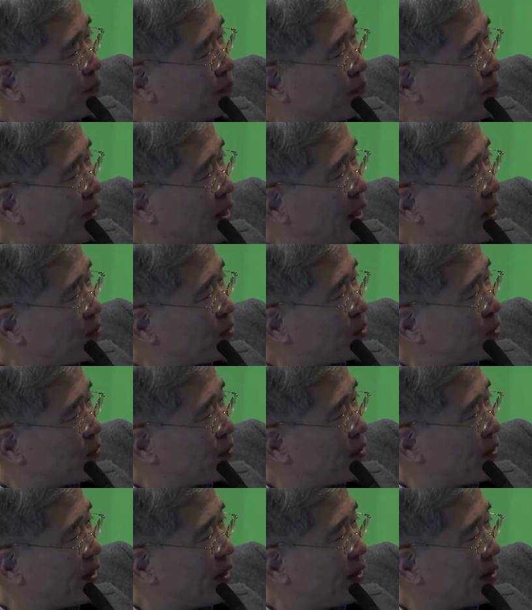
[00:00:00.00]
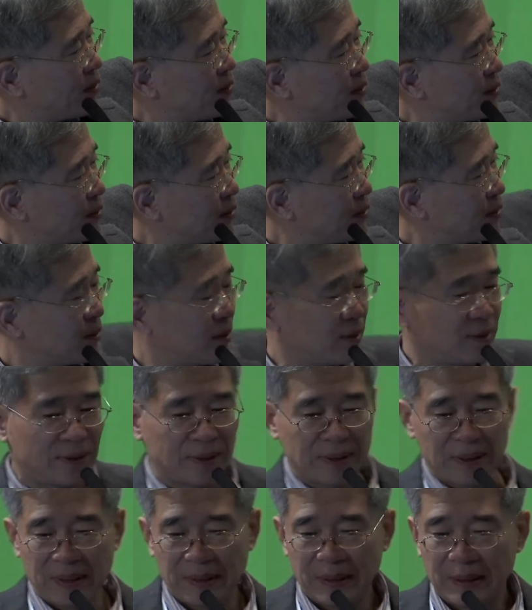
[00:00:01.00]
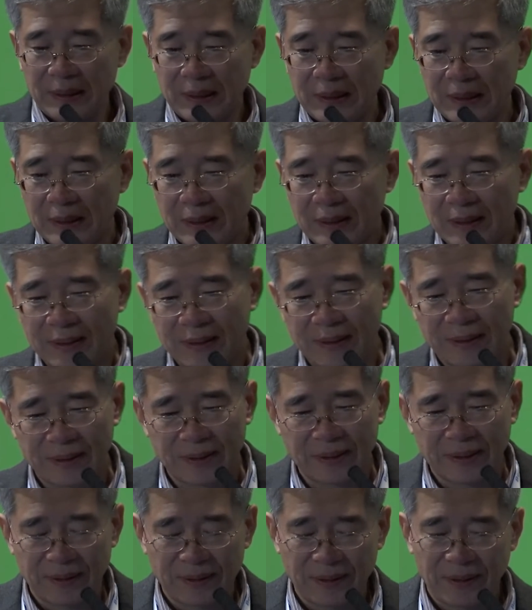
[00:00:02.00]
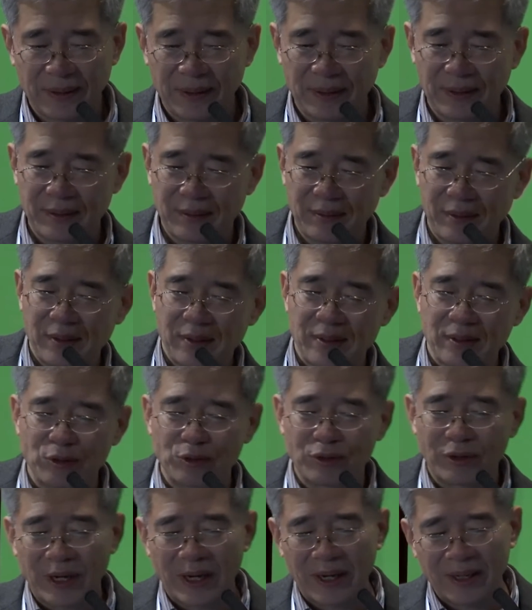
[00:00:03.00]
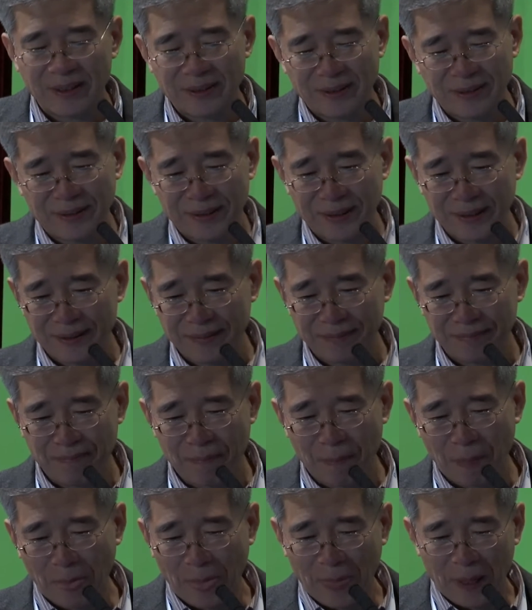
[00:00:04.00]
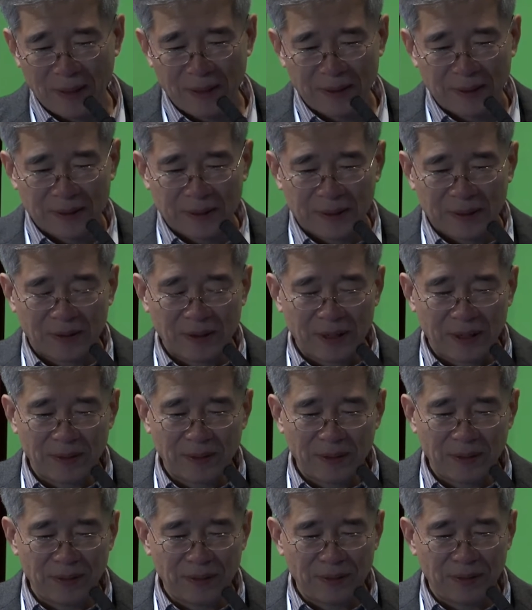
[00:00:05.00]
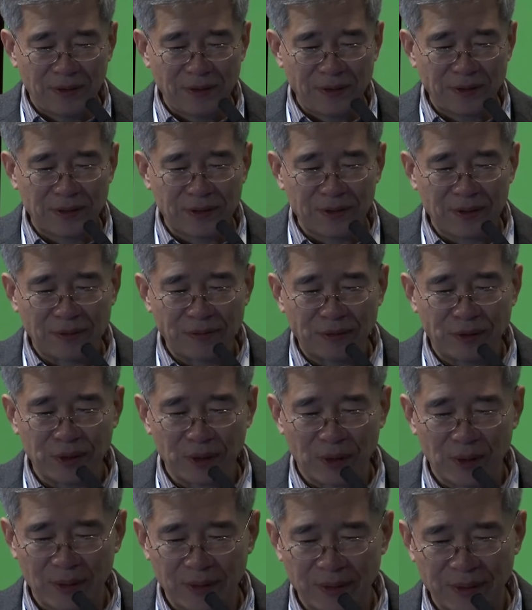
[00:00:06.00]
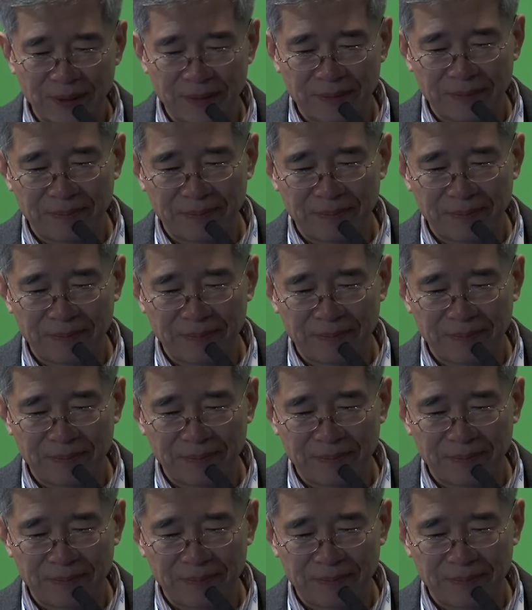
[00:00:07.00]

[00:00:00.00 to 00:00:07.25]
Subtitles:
names over there. So neither do I. So, okay, this graph shows